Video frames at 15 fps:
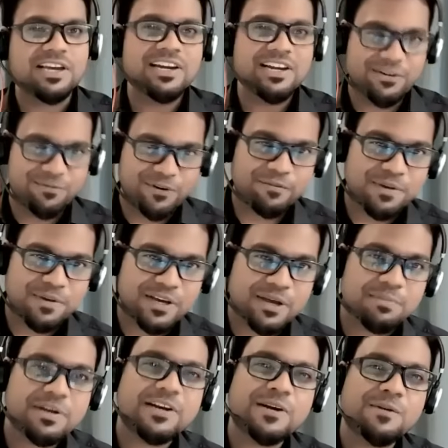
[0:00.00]
it would have become
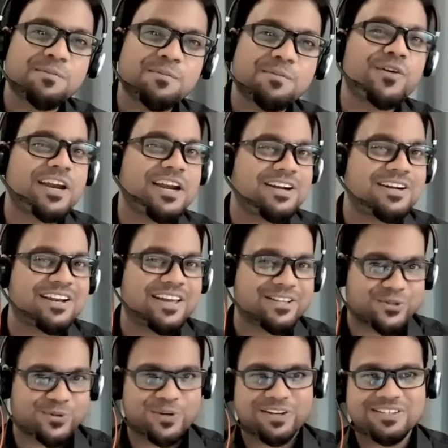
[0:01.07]
a little more
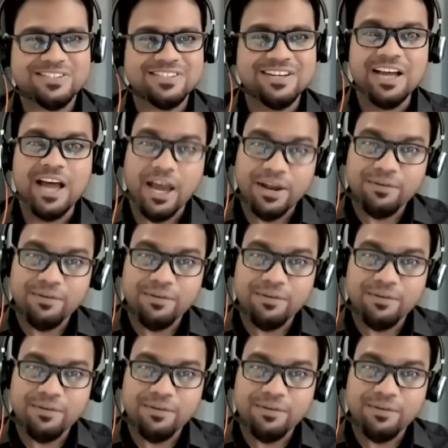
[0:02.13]
intellectual. And